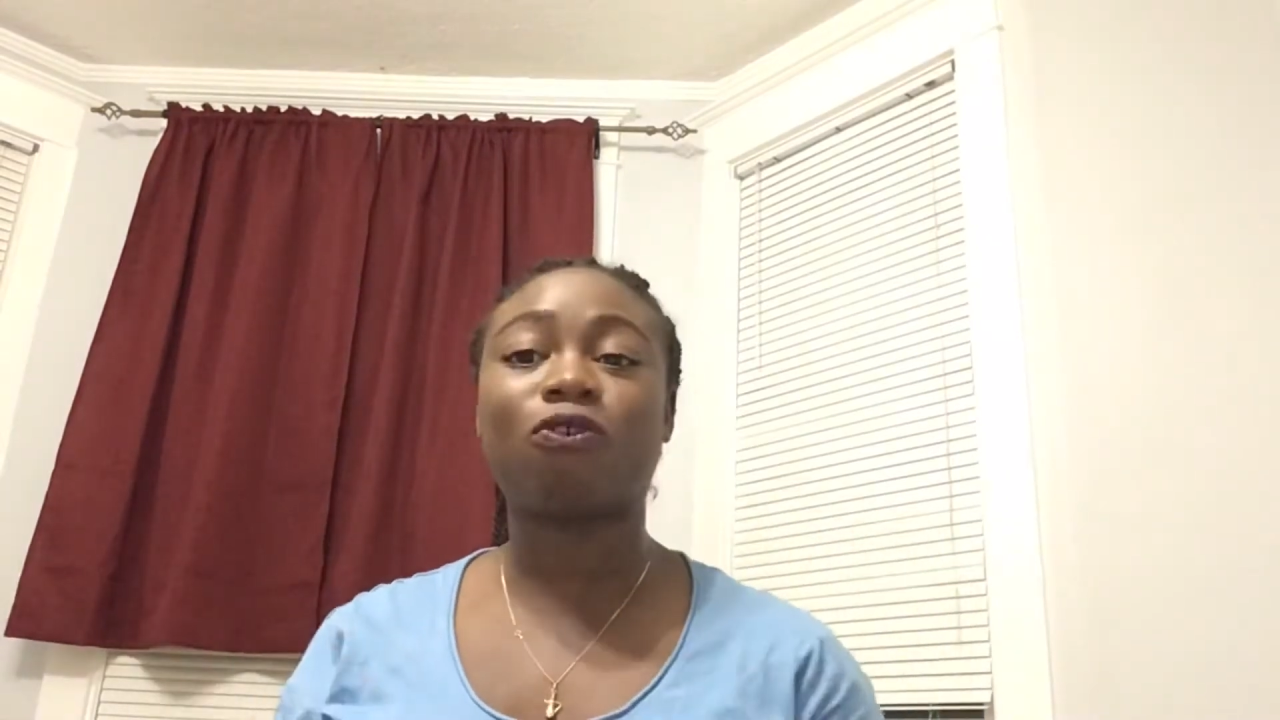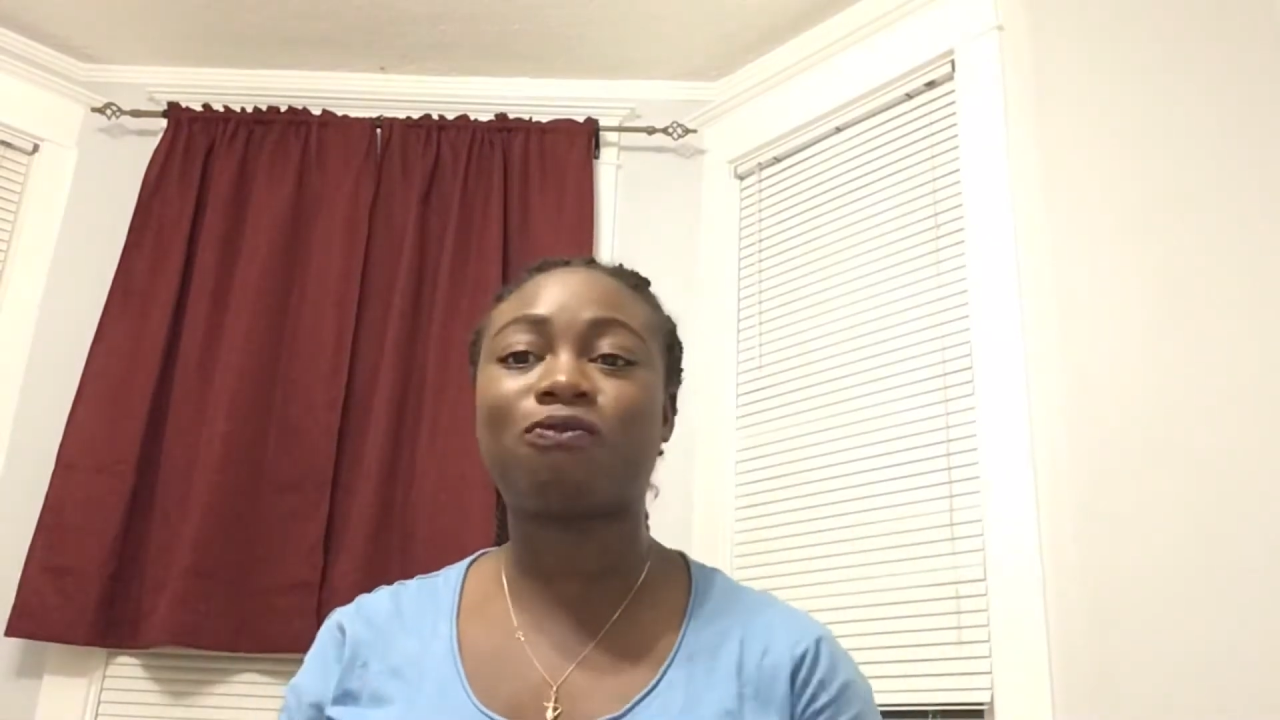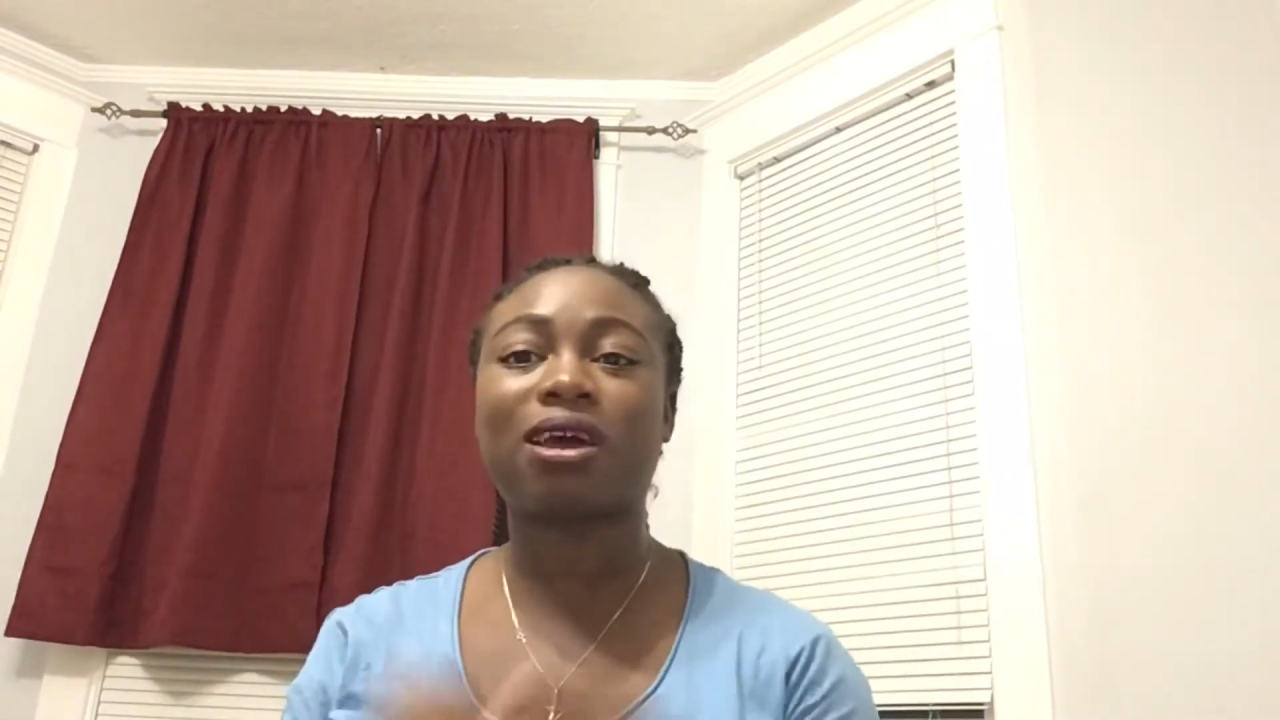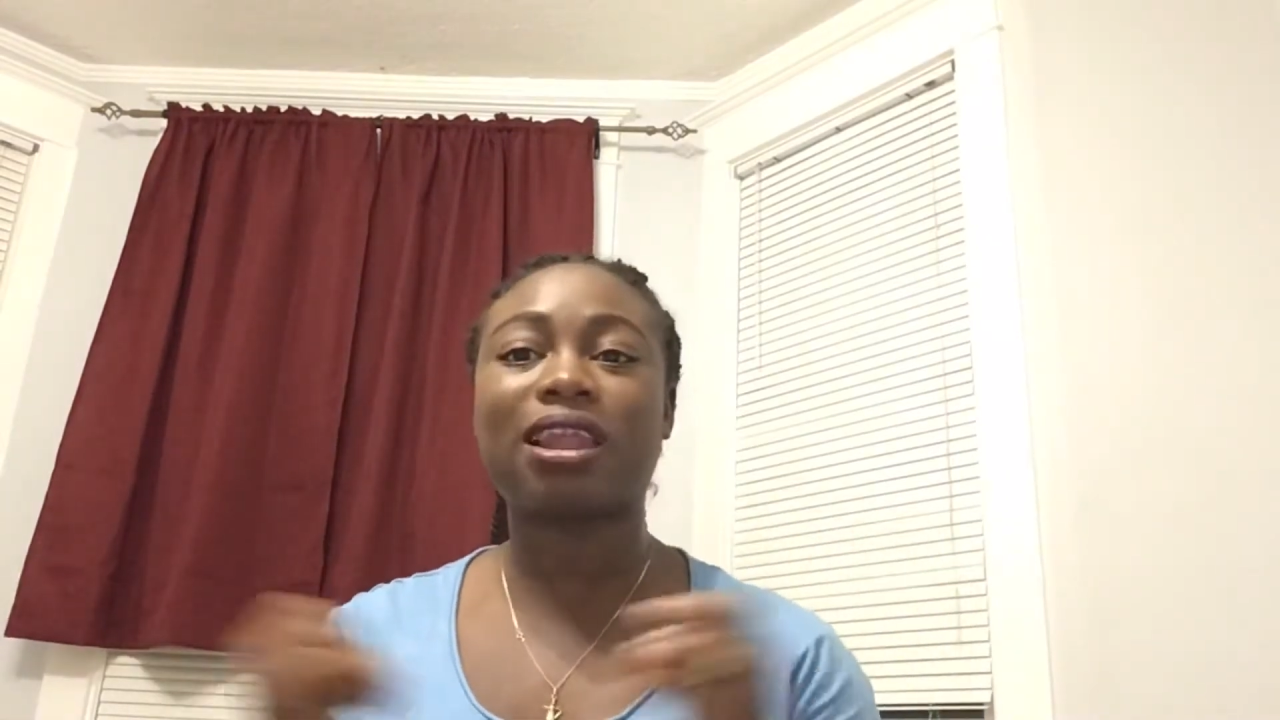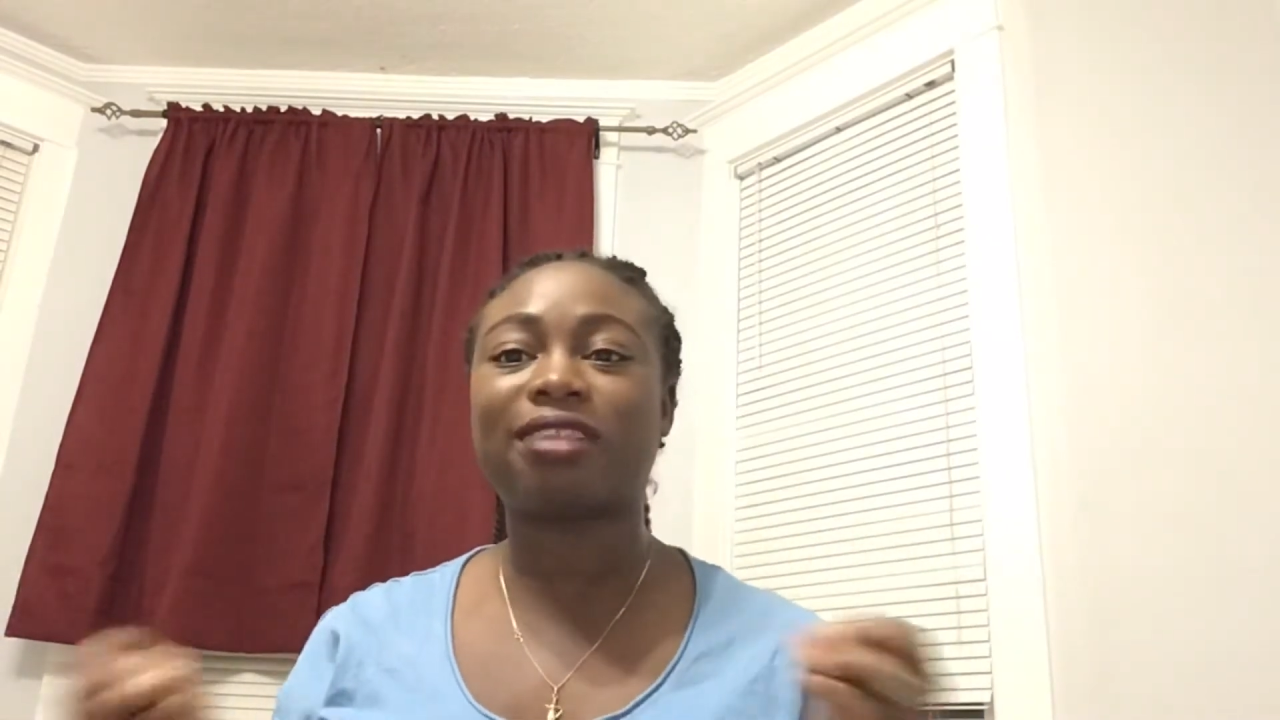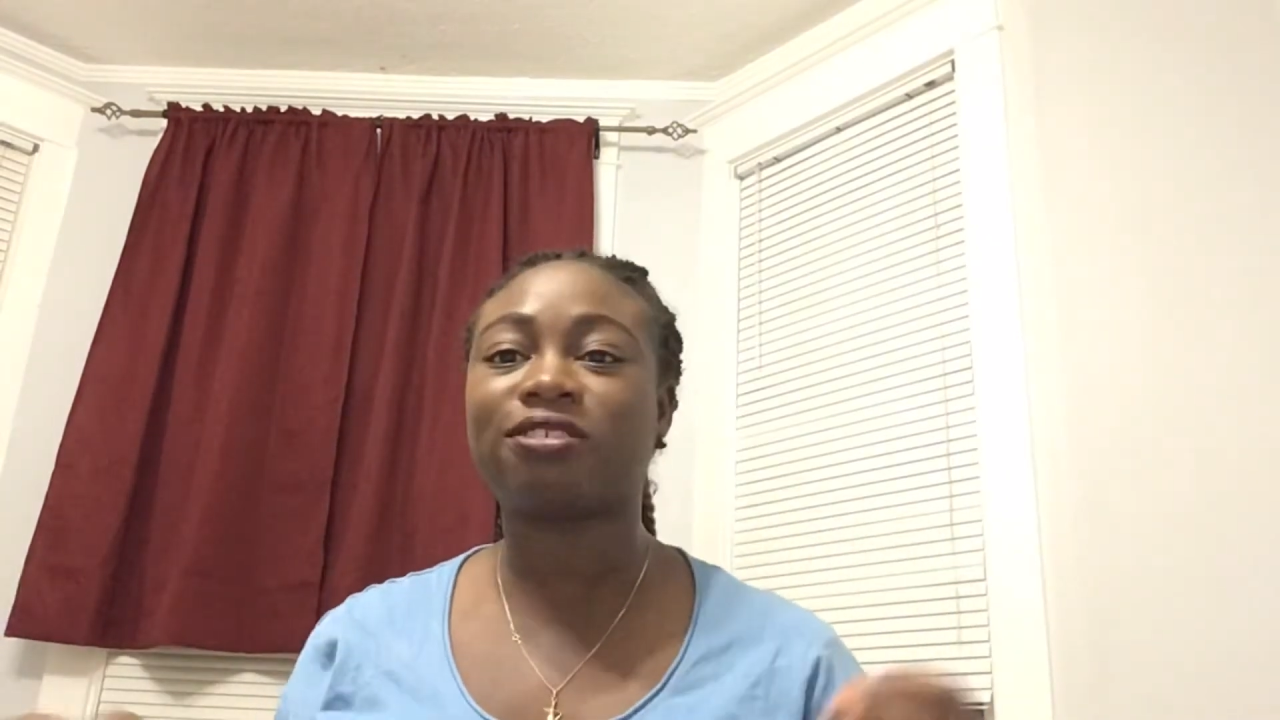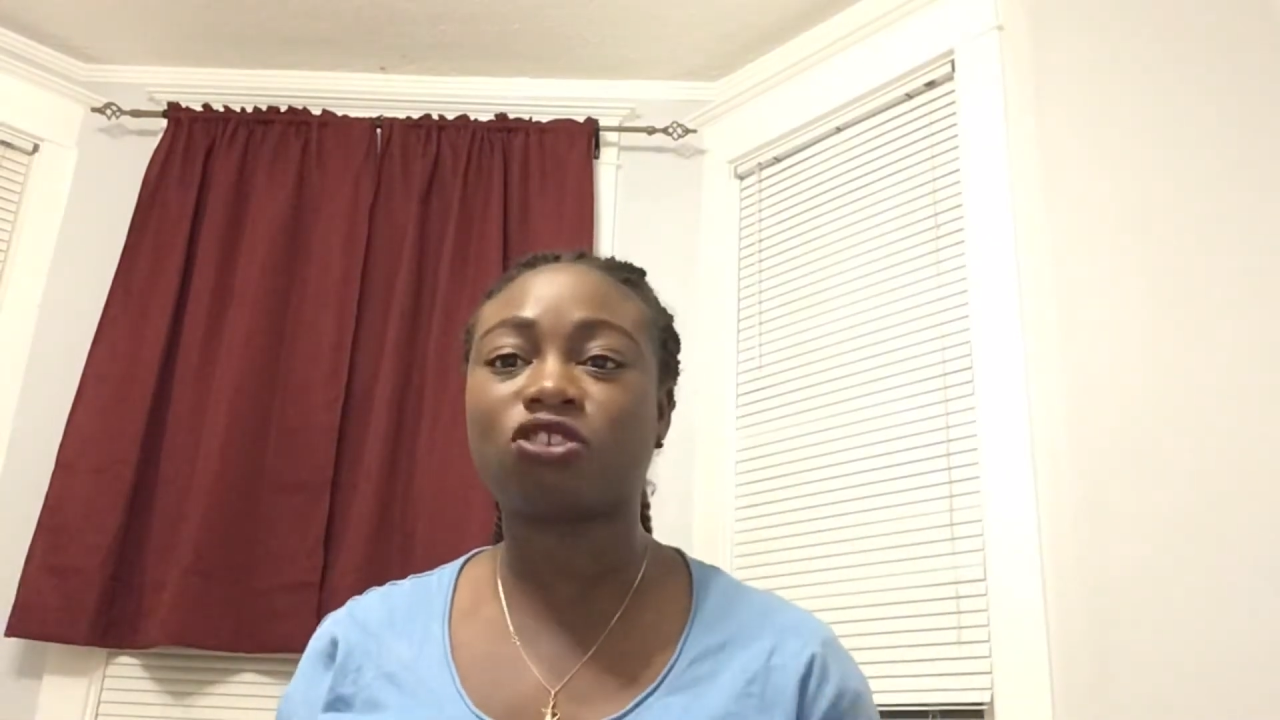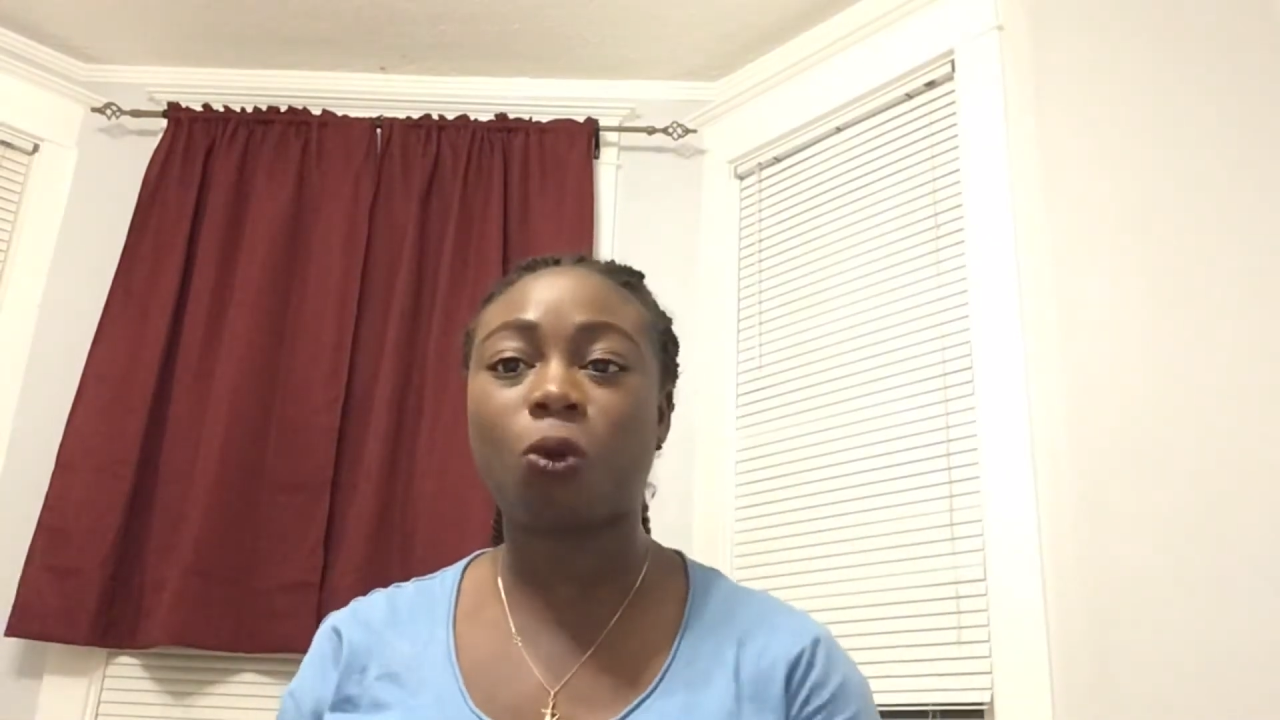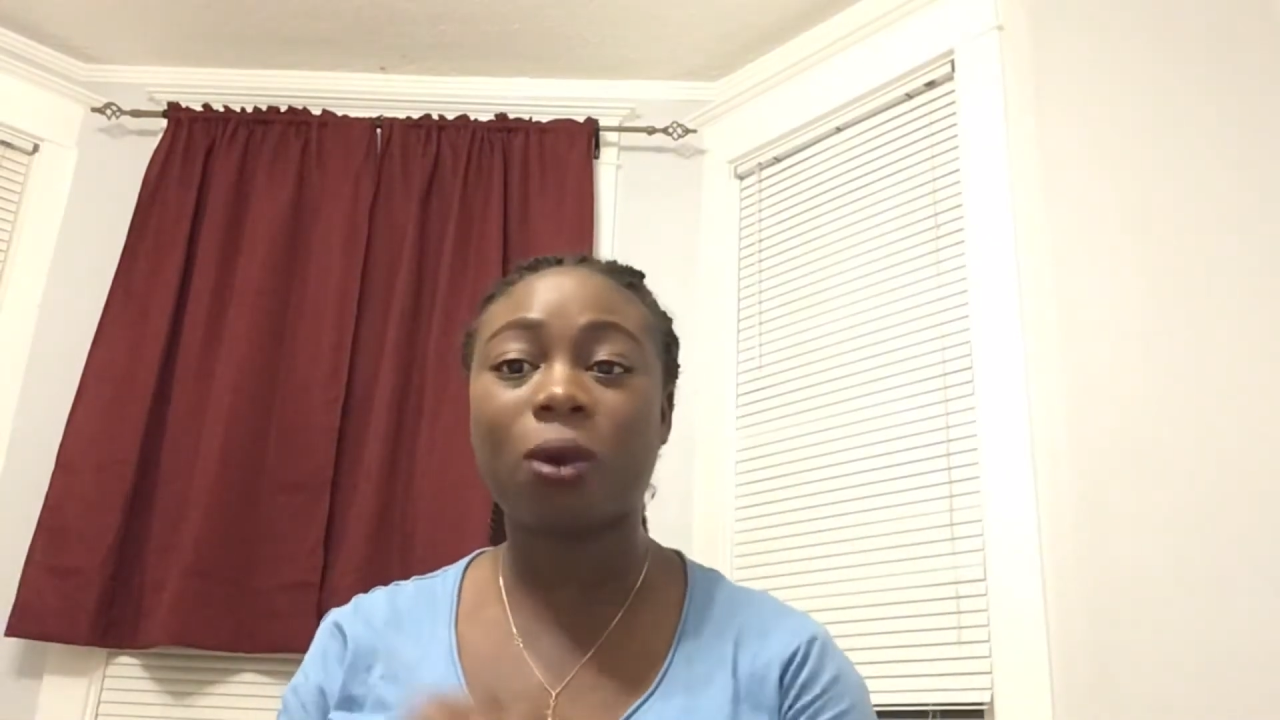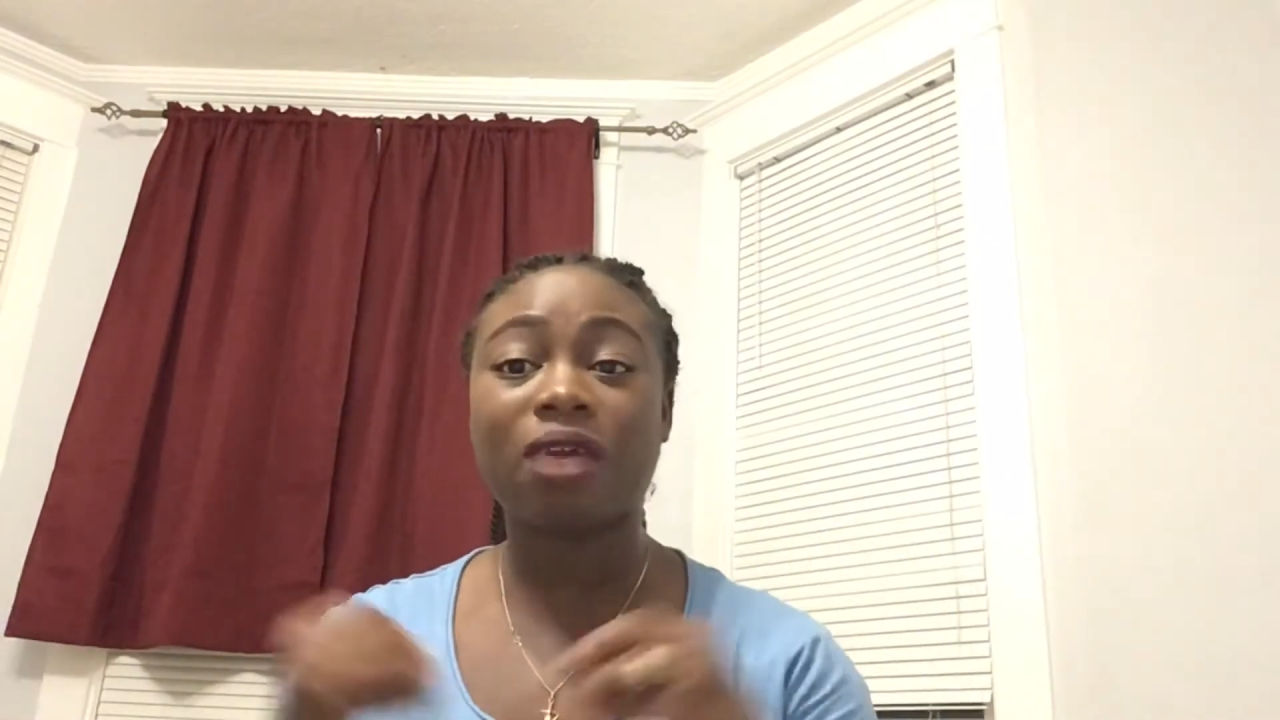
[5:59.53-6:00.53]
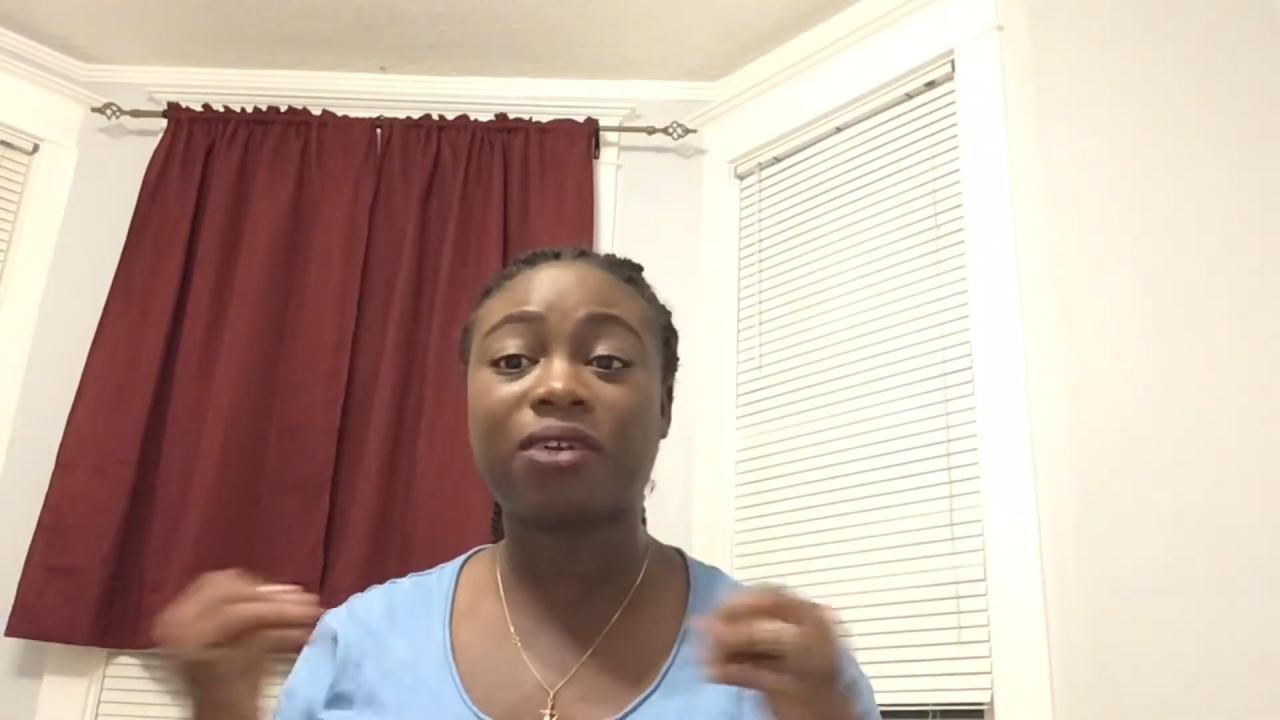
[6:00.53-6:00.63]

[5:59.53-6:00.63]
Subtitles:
fanatics or whatever